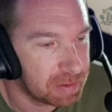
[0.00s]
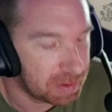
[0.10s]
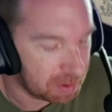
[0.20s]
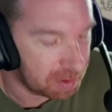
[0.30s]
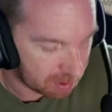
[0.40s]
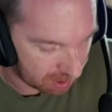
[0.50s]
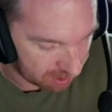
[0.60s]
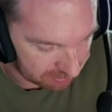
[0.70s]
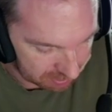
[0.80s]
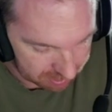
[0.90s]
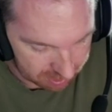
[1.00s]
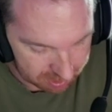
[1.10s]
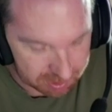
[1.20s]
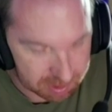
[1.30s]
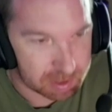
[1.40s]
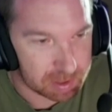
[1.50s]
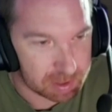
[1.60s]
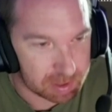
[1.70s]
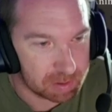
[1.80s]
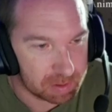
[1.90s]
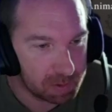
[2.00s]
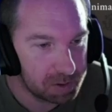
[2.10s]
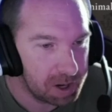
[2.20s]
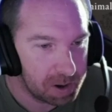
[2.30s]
You have your legend, which would be down